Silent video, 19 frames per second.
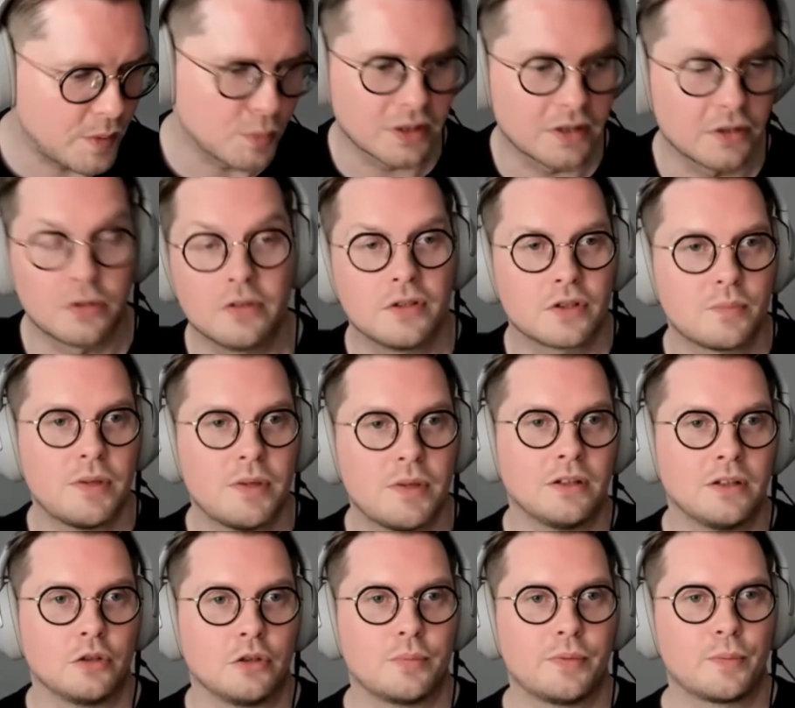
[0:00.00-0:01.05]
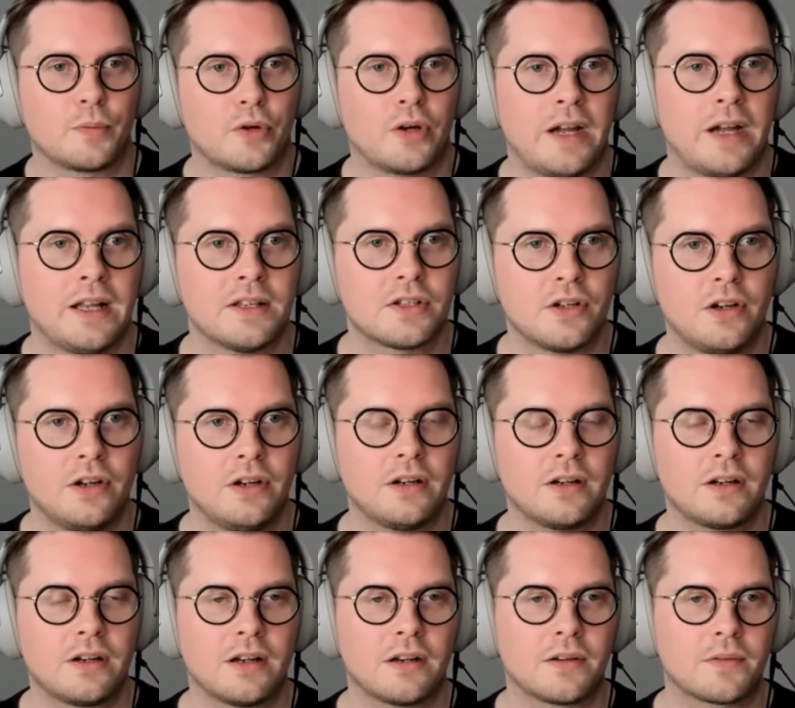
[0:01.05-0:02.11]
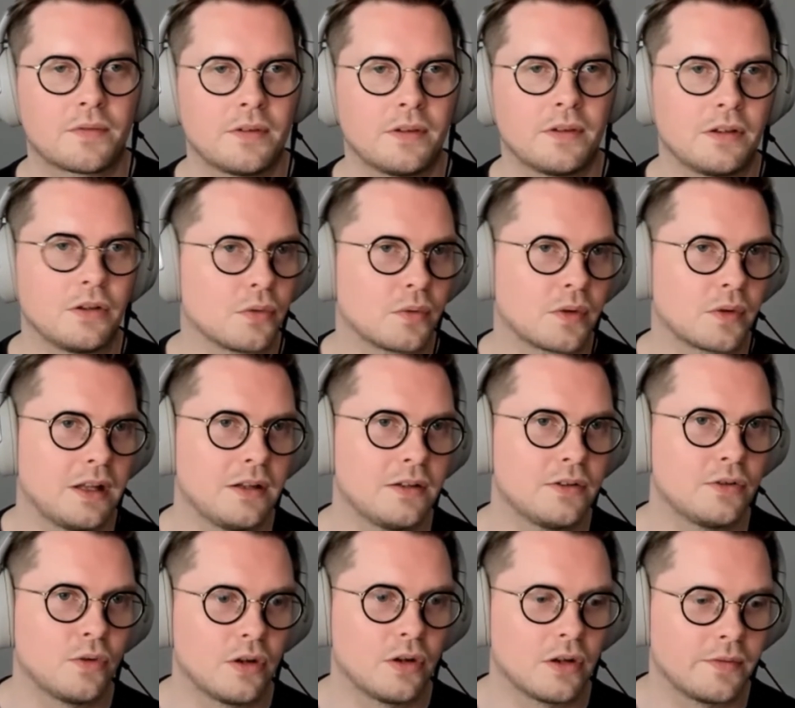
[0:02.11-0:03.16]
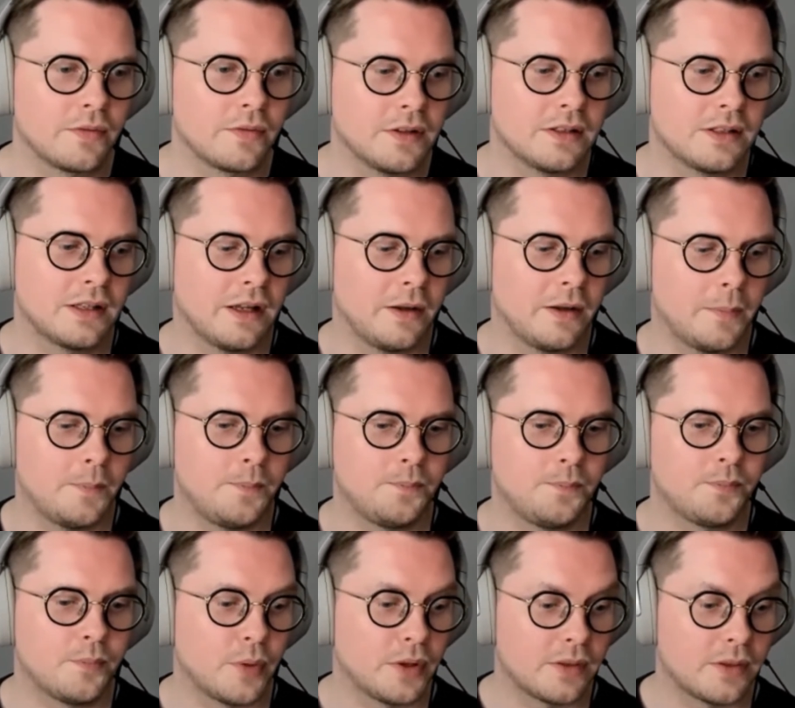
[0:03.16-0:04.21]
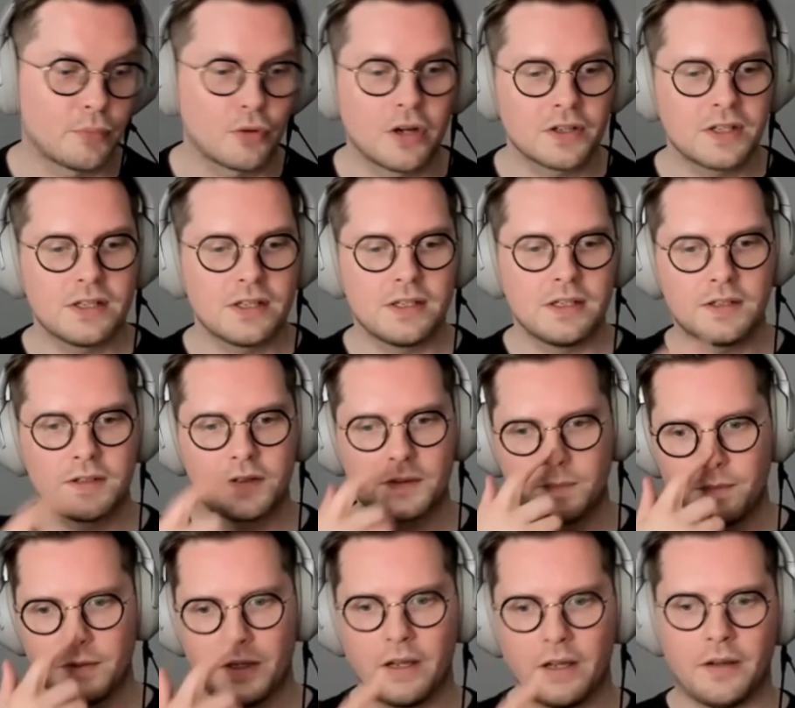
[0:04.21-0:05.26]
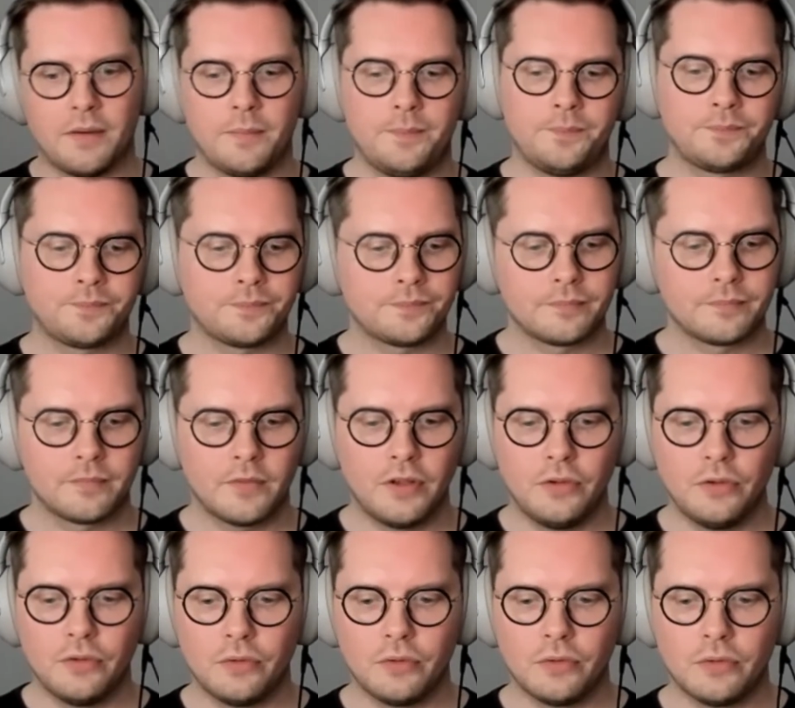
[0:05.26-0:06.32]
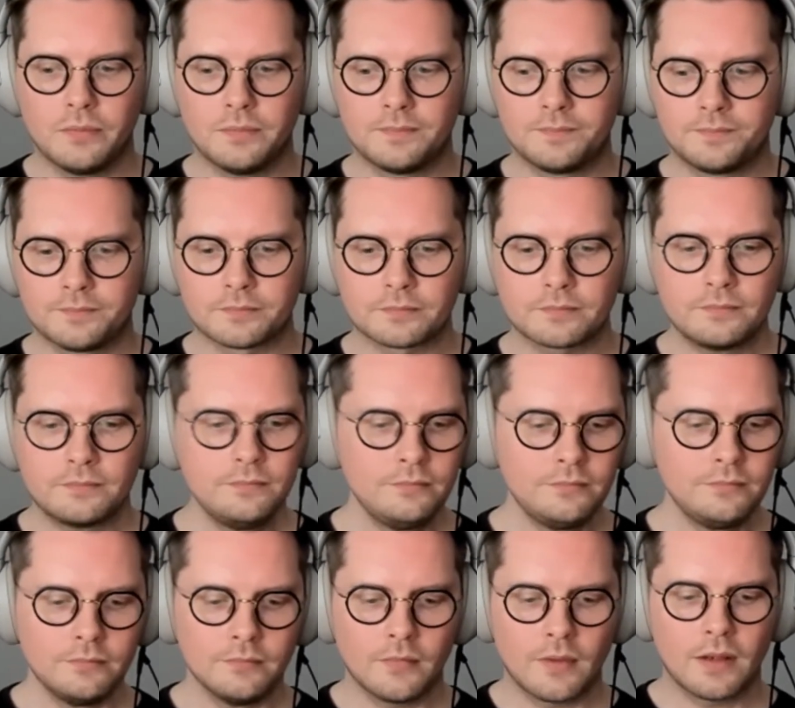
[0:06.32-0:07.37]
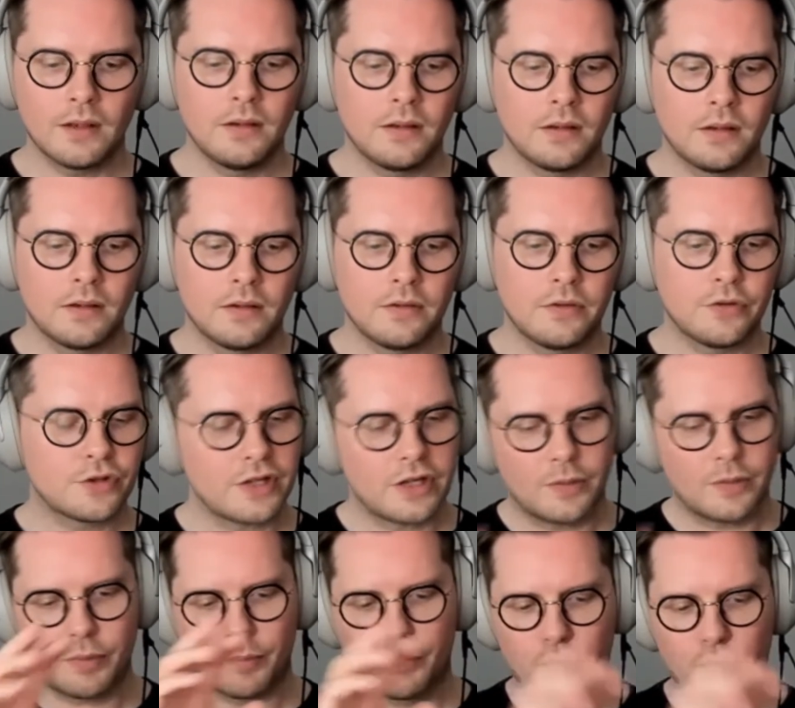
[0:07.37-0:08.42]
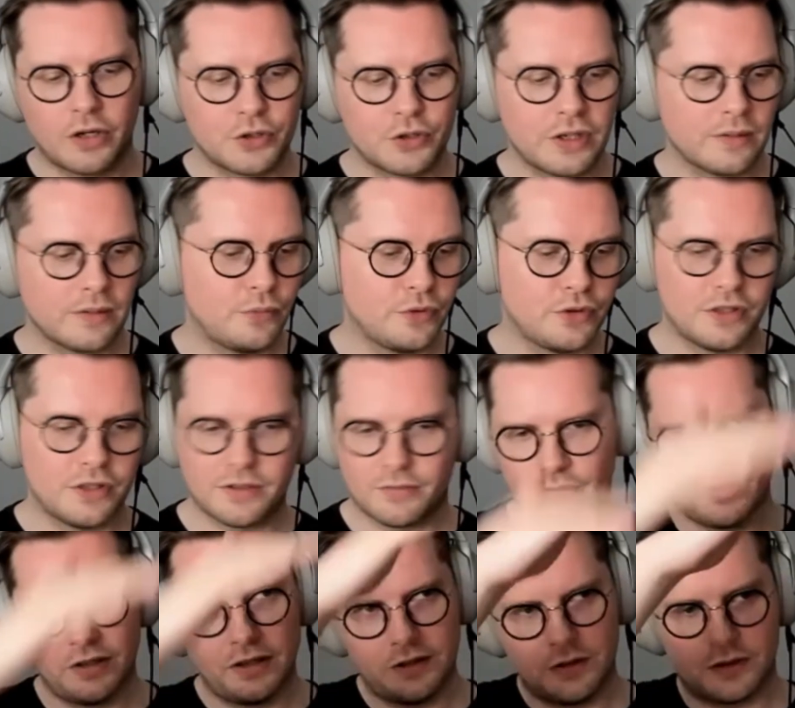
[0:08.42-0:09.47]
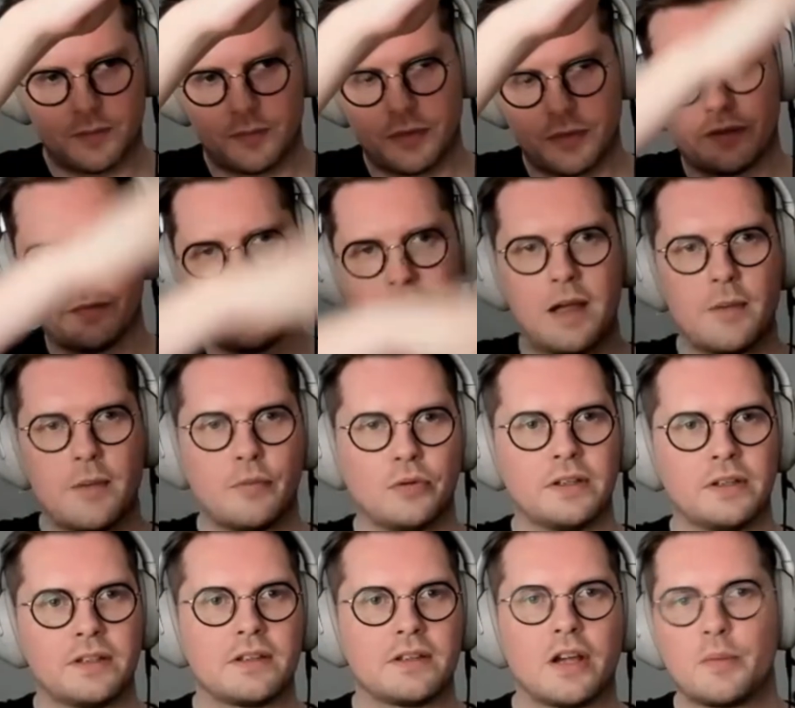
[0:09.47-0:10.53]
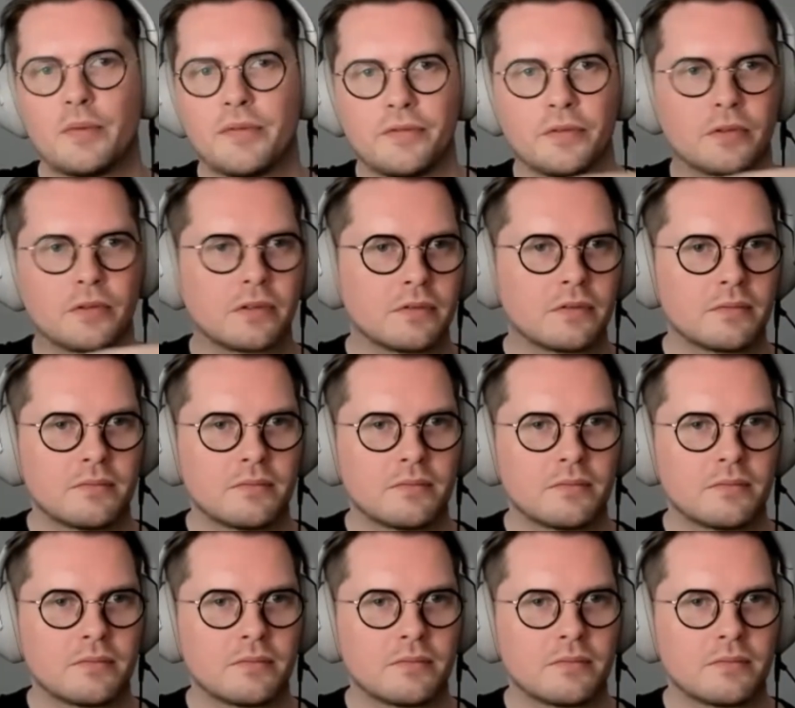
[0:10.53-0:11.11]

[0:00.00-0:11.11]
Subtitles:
tend to just be a little bit more hands-on and kind of get into all of it. But the process is you set up a project, which is really just a bit of YAML at the top of your